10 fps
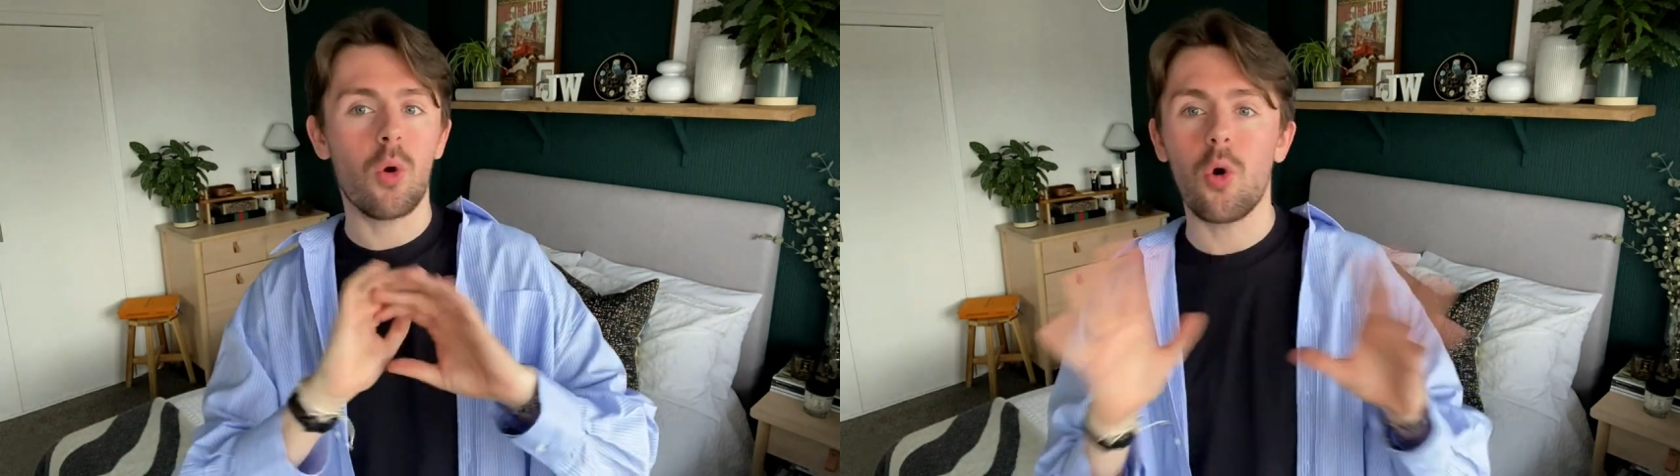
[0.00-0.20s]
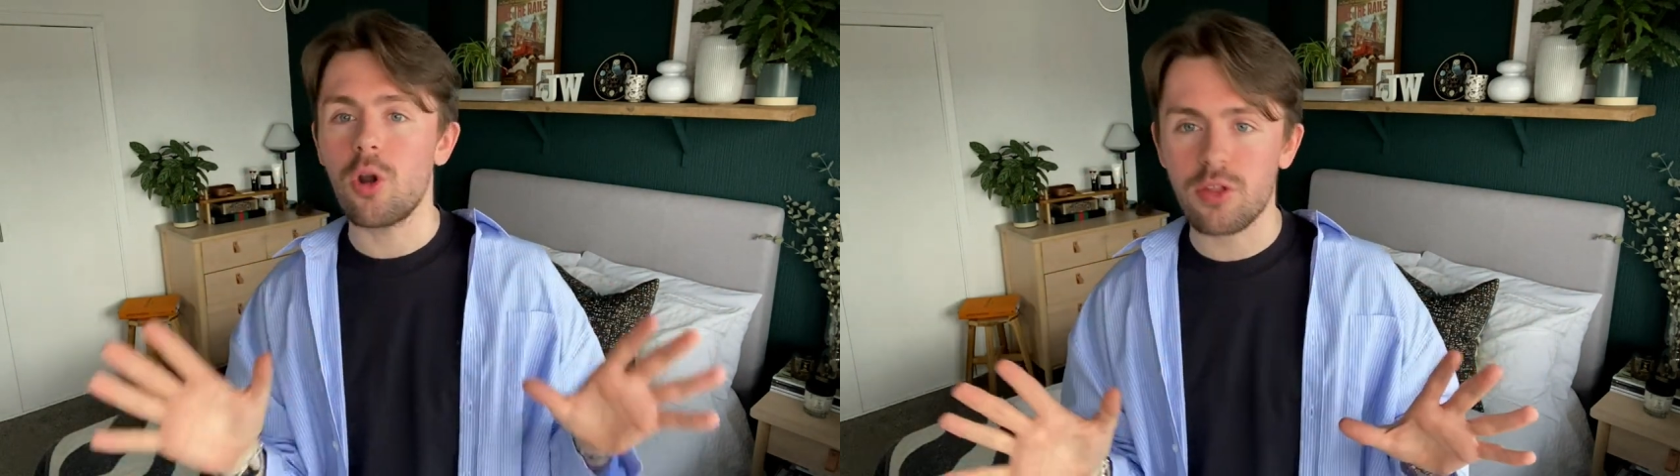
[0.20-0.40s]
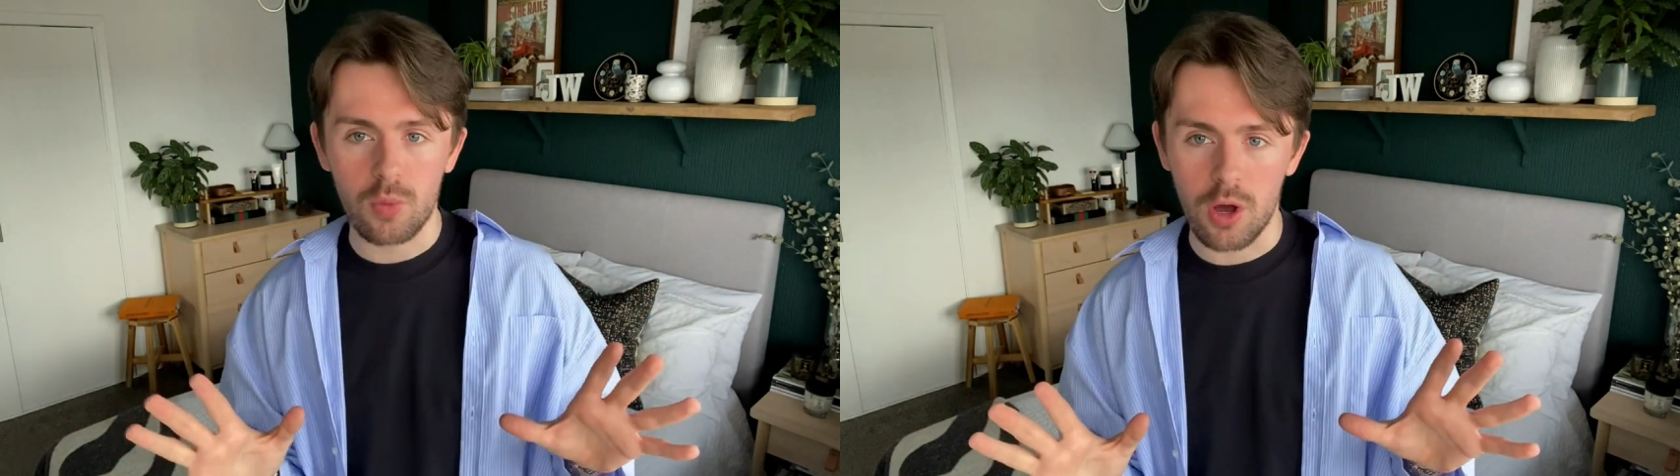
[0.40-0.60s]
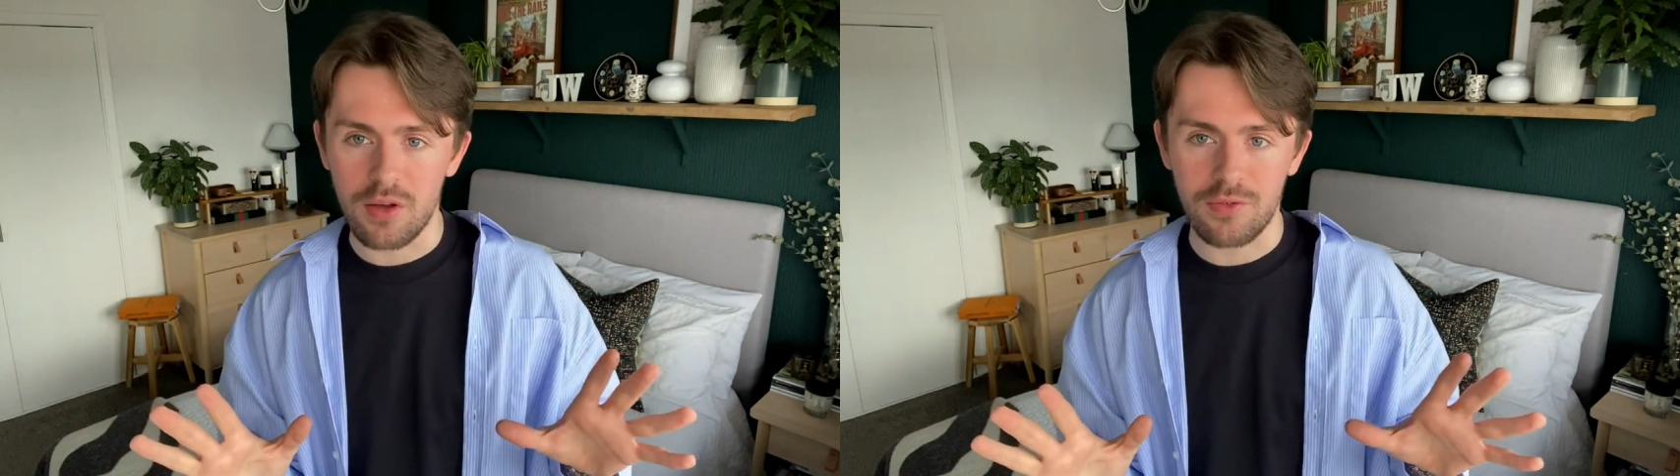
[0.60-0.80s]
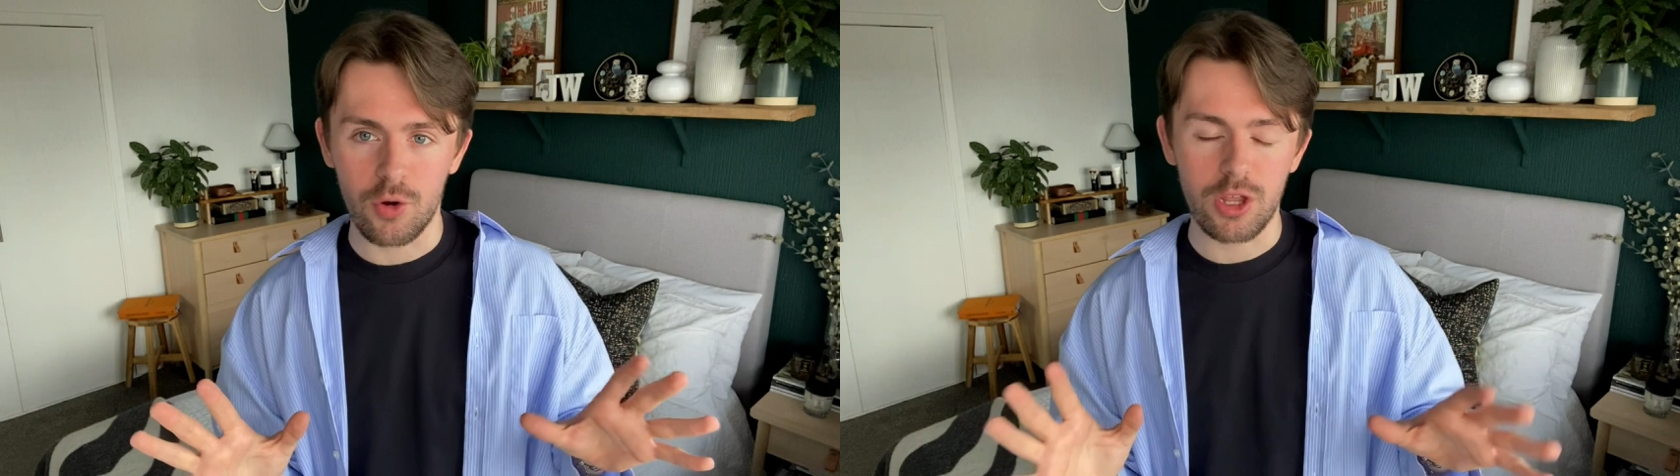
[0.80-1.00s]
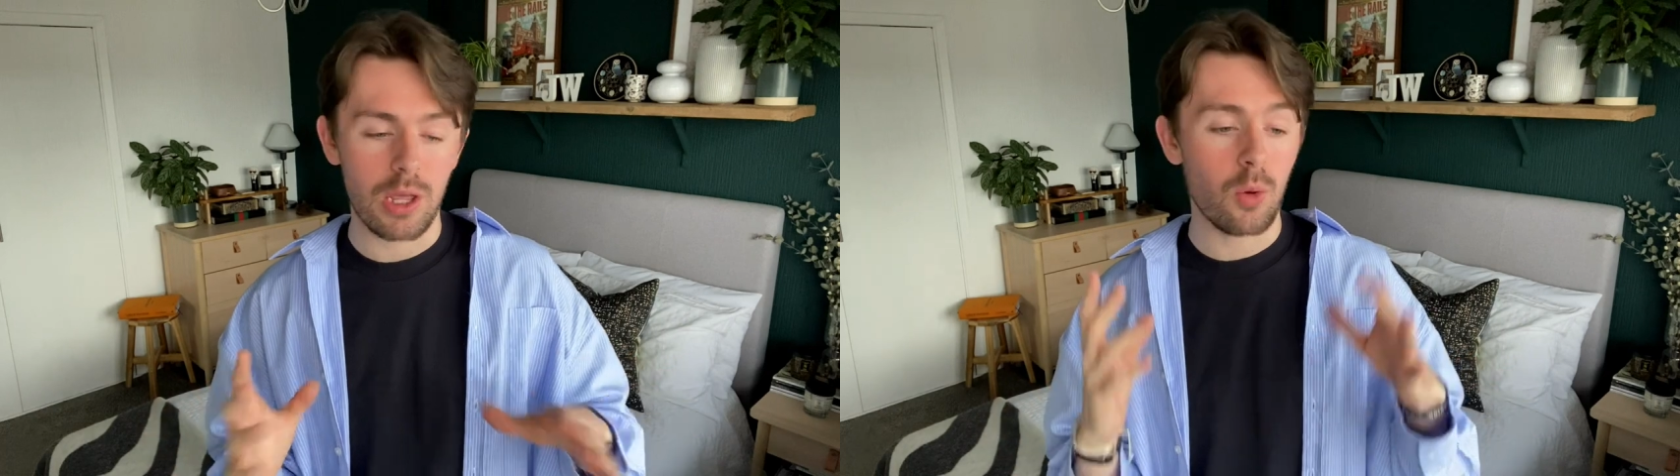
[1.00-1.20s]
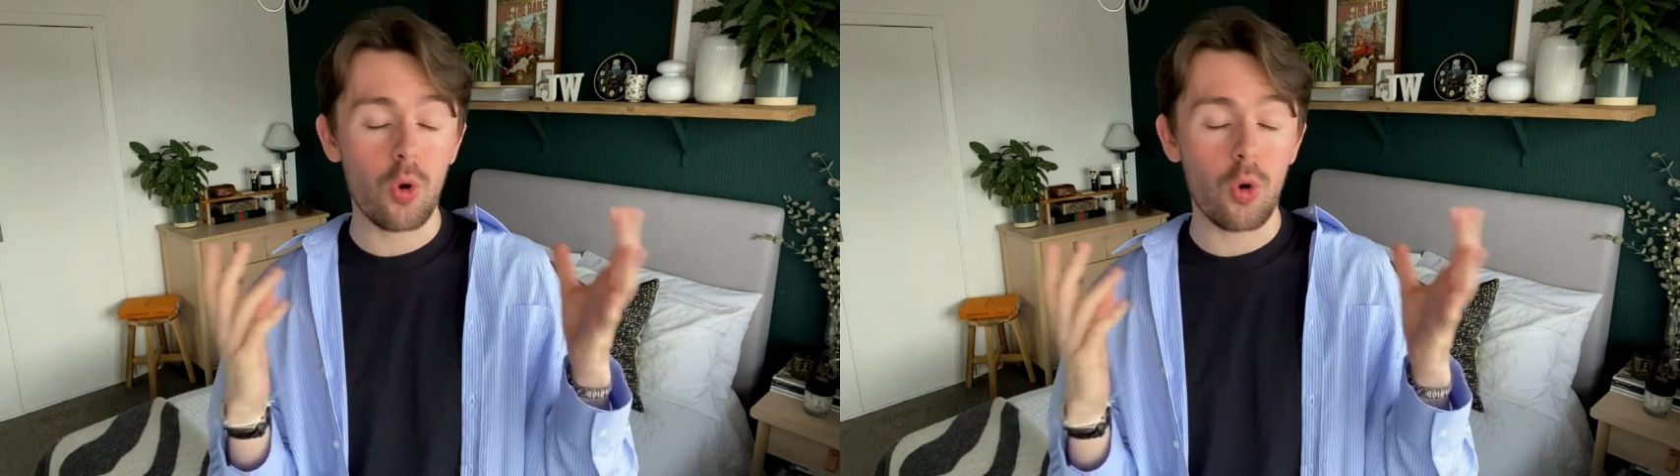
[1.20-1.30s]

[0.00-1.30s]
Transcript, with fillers: all of the work for you.